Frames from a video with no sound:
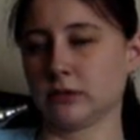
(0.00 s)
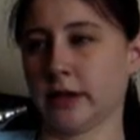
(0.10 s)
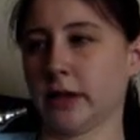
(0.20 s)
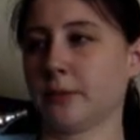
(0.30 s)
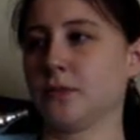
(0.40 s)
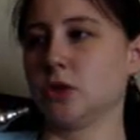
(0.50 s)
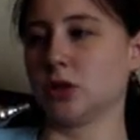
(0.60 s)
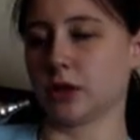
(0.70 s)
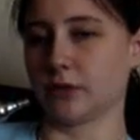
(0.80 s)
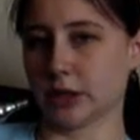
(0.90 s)
Like
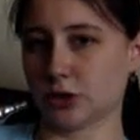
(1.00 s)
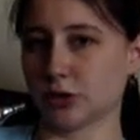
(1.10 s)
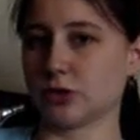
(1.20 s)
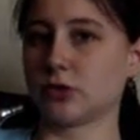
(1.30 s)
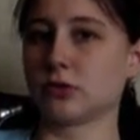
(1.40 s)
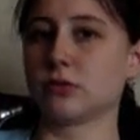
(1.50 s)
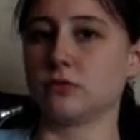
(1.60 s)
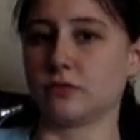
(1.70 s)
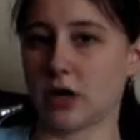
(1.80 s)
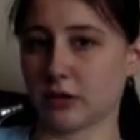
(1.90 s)
Jolly Ranchers,
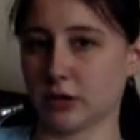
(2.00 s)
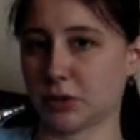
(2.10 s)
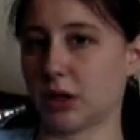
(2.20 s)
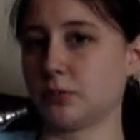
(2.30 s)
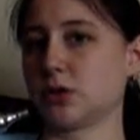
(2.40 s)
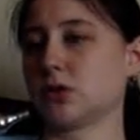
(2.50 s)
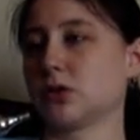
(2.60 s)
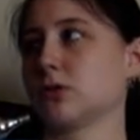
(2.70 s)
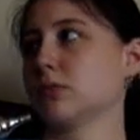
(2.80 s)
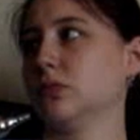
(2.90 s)

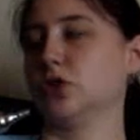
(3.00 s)
lollipops,